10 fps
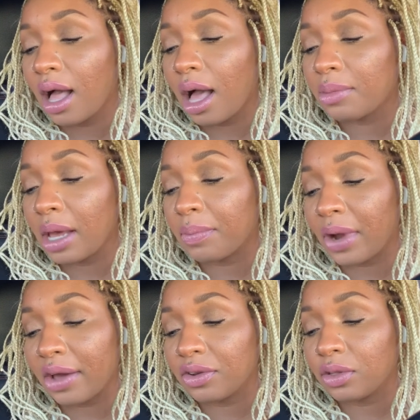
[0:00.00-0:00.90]
I'm not
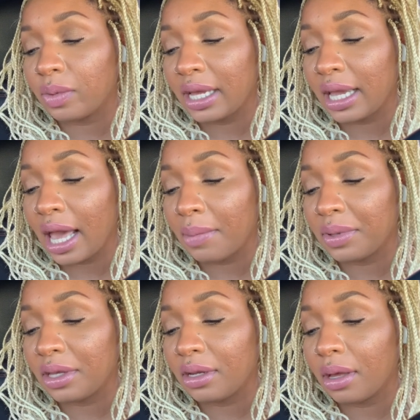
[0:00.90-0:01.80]
proud of the way it
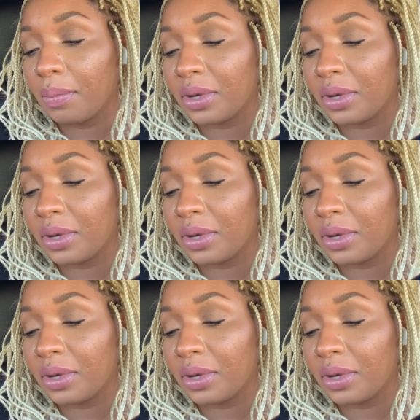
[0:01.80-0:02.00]
happened,